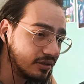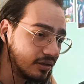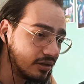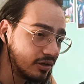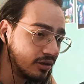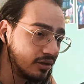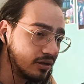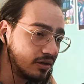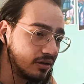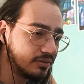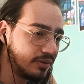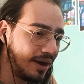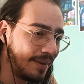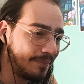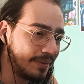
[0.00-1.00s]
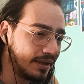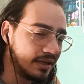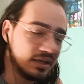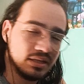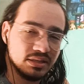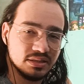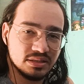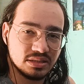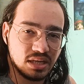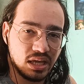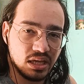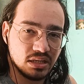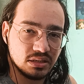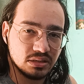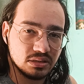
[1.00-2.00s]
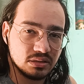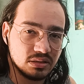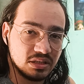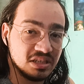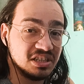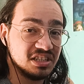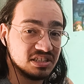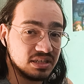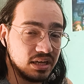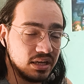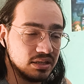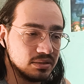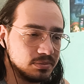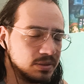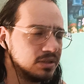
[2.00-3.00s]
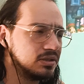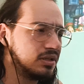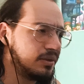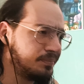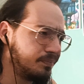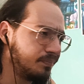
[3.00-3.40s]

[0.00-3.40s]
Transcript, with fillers: her rapping in this case in this case because